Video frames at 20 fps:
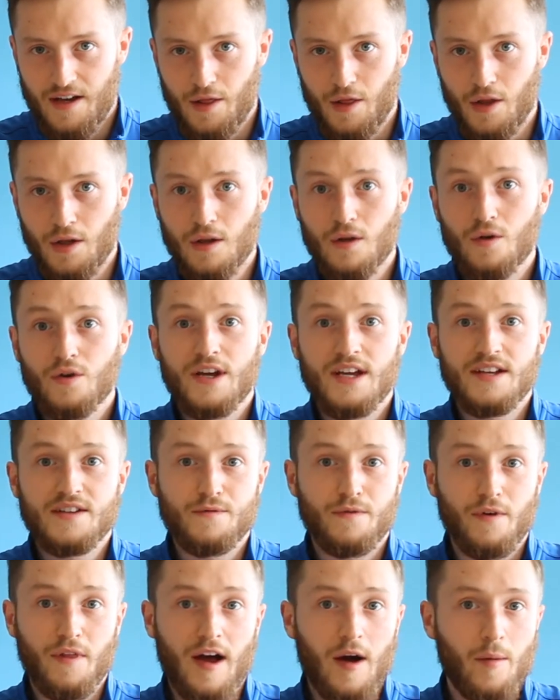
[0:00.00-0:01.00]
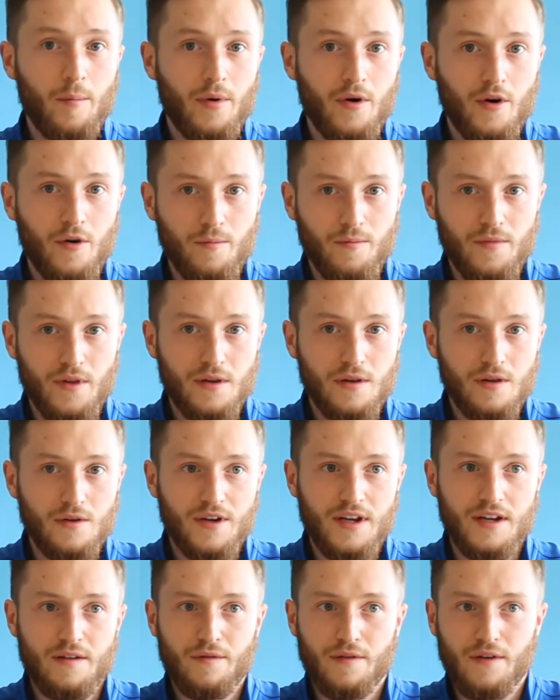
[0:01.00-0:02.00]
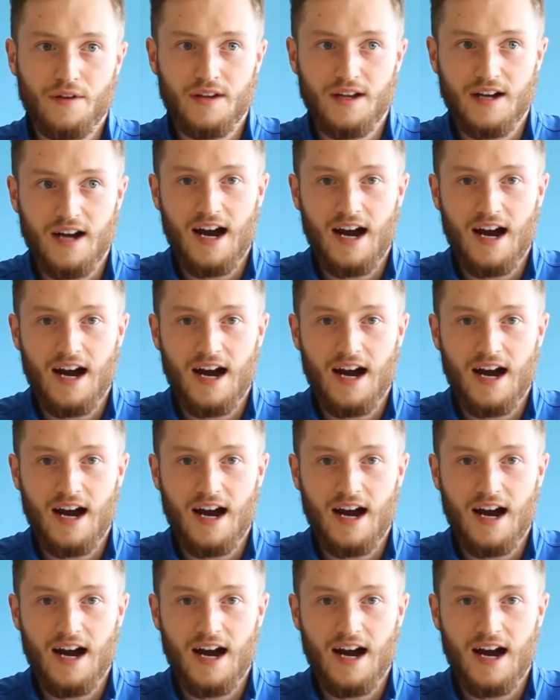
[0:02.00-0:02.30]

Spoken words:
they're looking for that pump, they're looking for the